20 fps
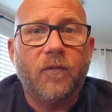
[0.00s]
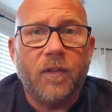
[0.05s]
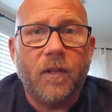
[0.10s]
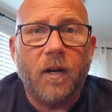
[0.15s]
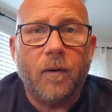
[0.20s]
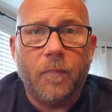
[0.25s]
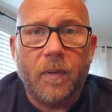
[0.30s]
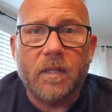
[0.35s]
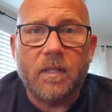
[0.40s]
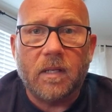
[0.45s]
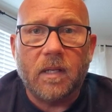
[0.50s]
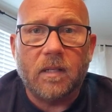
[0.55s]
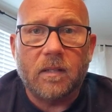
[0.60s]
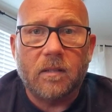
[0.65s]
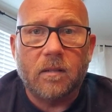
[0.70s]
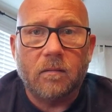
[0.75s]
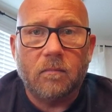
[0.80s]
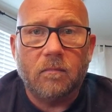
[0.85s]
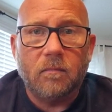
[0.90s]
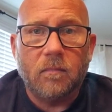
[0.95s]
their
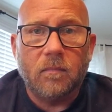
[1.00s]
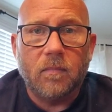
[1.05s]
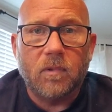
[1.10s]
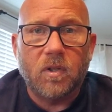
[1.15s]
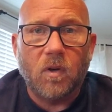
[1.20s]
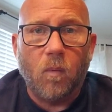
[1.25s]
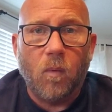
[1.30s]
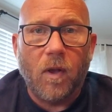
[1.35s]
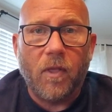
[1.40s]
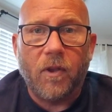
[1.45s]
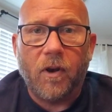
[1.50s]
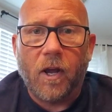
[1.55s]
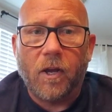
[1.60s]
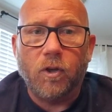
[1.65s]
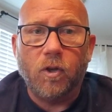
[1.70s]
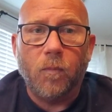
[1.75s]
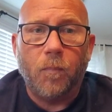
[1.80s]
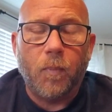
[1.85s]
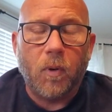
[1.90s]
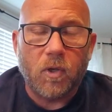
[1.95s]
business. So whether or not
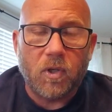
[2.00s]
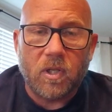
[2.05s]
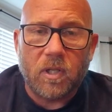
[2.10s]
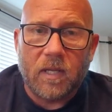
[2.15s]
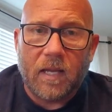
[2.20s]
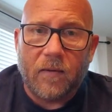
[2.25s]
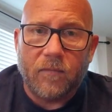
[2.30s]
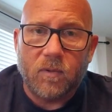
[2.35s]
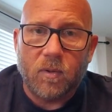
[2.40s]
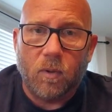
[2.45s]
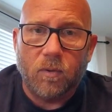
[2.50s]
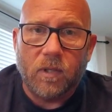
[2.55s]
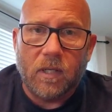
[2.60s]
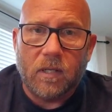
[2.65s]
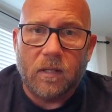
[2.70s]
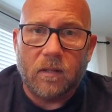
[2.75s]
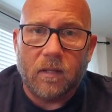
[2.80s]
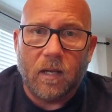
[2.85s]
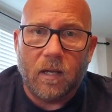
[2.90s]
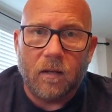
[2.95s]
you personally have sold
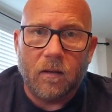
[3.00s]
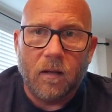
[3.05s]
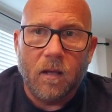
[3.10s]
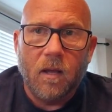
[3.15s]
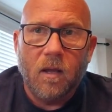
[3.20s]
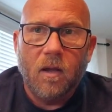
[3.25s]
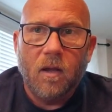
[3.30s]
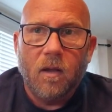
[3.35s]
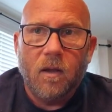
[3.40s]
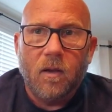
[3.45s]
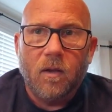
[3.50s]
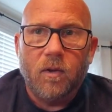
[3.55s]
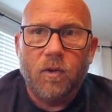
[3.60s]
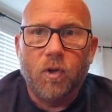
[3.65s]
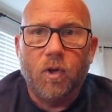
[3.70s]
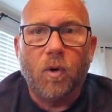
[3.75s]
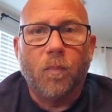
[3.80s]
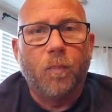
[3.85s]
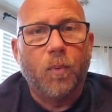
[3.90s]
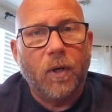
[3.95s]
anything,
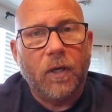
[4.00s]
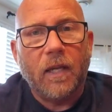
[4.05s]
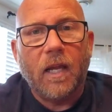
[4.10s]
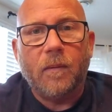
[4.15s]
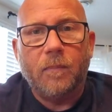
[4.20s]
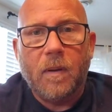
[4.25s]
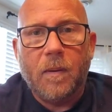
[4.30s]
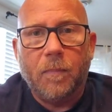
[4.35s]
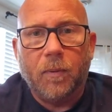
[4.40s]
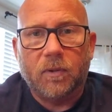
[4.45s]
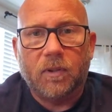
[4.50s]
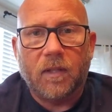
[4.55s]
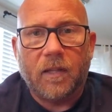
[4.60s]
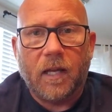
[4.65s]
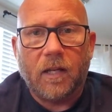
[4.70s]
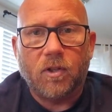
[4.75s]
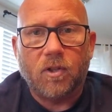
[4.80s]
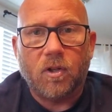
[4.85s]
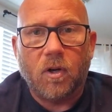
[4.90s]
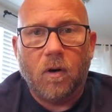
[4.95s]
you're bringing people to
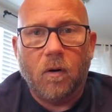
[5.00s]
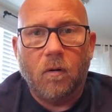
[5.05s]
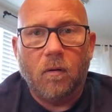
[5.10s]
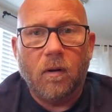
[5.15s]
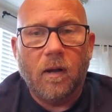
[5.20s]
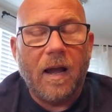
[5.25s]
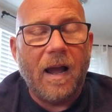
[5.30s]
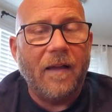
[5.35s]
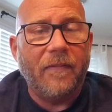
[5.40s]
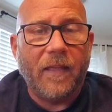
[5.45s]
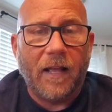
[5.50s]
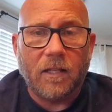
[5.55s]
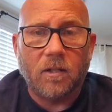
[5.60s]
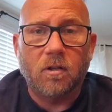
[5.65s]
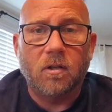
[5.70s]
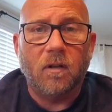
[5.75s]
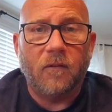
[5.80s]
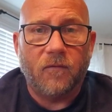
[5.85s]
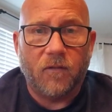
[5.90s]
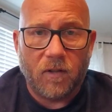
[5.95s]
that show, and that's
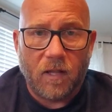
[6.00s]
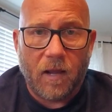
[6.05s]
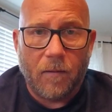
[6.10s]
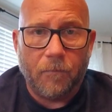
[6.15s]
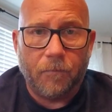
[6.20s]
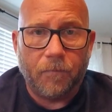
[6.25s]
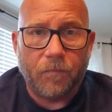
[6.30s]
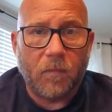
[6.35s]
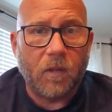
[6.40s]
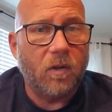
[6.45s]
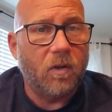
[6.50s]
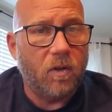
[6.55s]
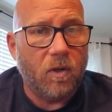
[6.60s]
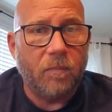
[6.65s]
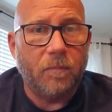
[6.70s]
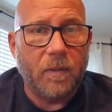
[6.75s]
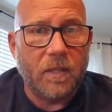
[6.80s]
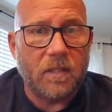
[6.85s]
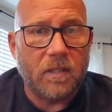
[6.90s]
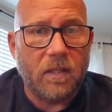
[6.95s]
good for them. Good
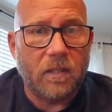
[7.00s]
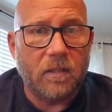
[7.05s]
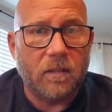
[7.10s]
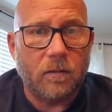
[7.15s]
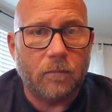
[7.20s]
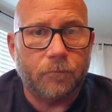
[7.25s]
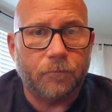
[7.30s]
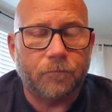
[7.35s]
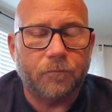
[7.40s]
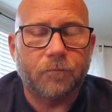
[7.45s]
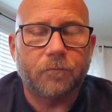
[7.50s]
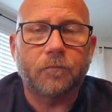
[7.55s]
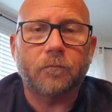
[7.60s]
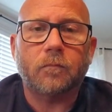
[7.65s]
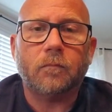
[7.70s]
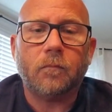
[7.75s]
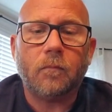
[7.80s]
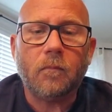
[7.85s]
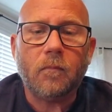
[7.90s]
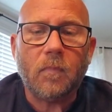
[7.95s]
business.
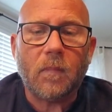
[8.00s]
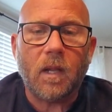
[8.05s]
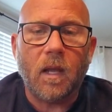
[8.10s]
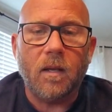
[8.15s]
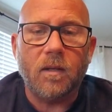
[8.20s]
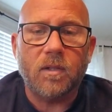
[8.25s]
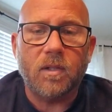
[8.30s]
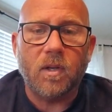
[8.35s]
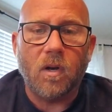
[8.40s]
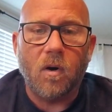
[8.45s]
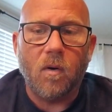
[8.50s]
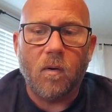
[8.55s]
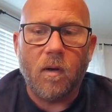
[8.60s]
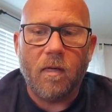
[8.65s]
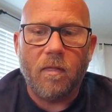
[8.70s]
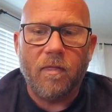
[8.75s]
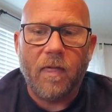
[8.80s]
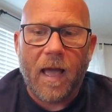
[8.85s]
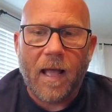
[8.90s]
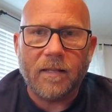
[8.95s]
So
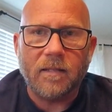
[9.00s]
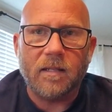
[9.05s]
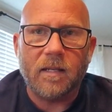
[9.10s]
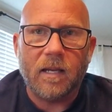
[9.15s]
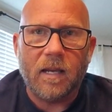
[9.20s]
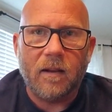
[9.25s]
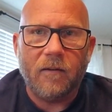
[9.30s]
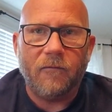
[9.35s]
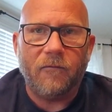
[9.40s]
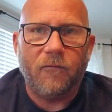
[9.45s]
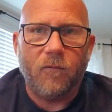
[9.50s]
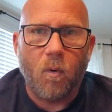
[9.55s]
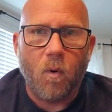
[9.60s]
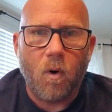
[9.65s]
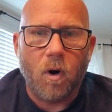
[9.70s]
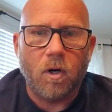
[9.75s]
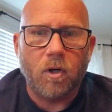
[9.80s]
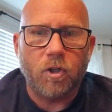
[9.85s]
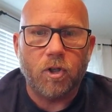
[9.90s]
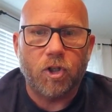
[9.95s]
that's it
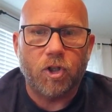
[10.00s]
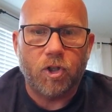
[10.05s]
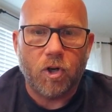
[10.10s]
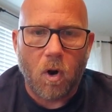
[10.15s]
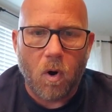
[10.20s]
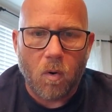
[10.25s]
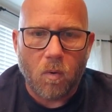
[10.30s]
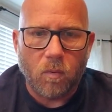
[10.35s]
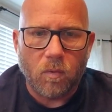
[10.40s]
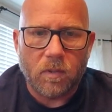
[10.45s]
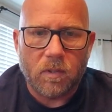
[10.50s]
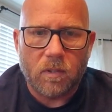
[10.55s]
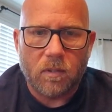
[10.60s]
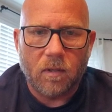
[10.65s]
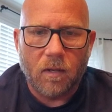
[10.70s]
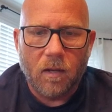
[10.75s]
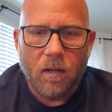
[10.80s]
for shows.